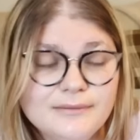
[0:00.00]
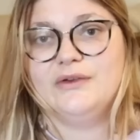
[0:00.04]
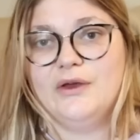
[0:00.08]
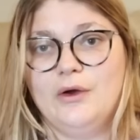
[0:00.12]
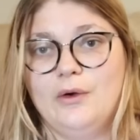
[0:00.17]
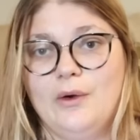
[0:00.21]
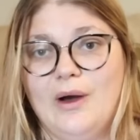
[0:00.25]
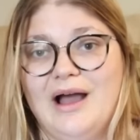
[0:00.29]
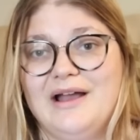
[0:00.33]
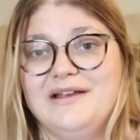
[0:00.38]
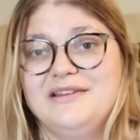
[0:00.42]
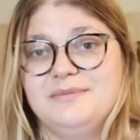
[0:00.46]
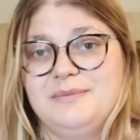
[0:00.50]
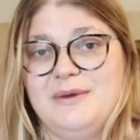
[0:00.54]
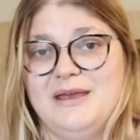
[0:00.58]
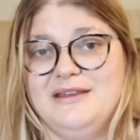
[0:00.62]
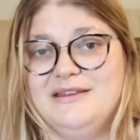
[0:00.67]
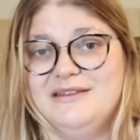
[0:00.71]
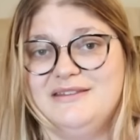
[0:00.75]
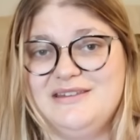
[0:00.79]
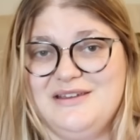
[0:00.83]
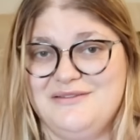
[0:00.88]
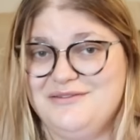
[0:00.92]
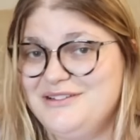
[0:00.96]
So I
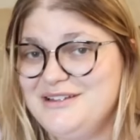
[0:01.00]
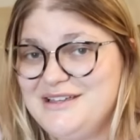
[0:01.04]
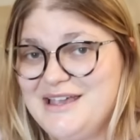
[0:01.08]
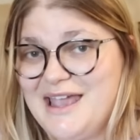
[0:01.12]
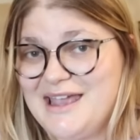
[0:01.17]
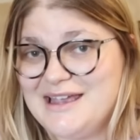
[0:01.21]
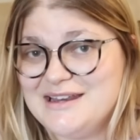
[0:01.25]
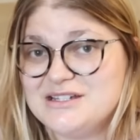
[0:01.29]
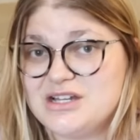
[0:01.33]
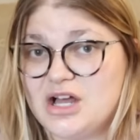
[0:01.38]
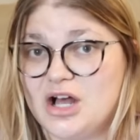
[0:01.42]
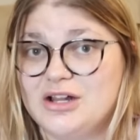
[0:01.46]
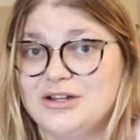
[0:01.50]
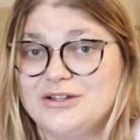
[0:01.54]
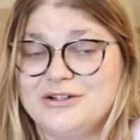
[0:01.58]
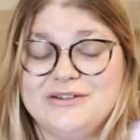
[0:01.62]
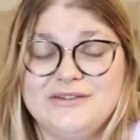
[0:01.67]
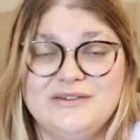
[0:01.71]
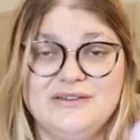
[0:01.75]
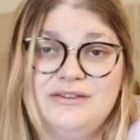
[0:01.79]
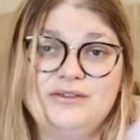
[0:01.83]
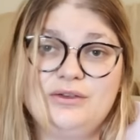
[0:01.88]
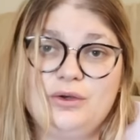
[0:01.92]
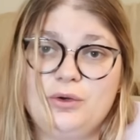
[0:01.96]
spent
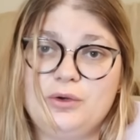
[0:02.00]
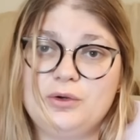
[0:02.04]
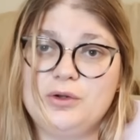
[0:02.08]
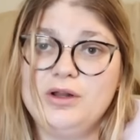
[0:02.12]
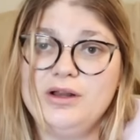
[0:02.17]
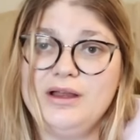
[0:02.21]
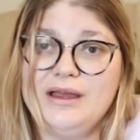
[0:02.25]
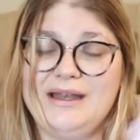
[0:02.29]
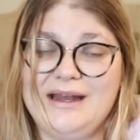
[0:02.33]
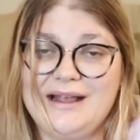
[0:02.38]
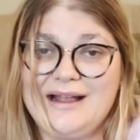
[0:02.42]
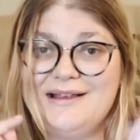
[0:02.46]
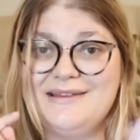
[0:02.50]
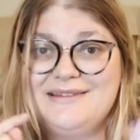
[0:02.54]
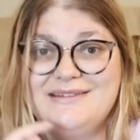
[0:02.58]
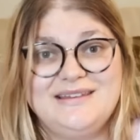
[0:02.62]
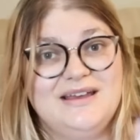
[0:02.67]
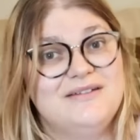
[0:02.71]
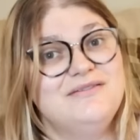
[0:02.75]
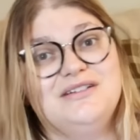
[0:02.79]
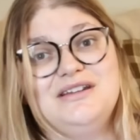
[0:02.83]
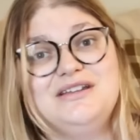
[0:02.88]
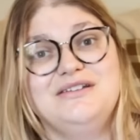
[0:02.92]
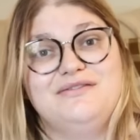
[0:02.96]
$78 in total and I got
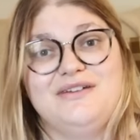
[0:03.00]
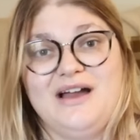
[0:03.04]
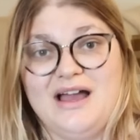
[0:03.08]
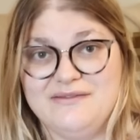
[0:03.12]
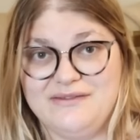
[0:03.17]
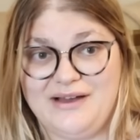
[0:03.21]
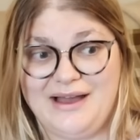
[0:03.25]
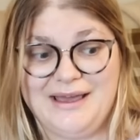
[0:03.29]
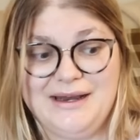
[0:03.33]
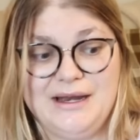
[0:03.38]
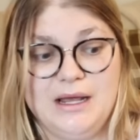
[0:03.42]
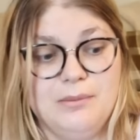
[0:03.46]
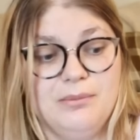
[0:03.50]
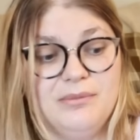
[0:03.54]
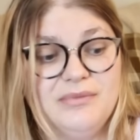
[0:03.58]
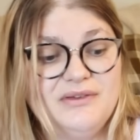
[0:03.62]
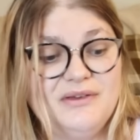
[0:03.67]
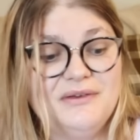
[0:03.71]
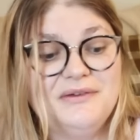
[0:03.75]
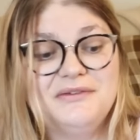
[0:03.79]
75 items.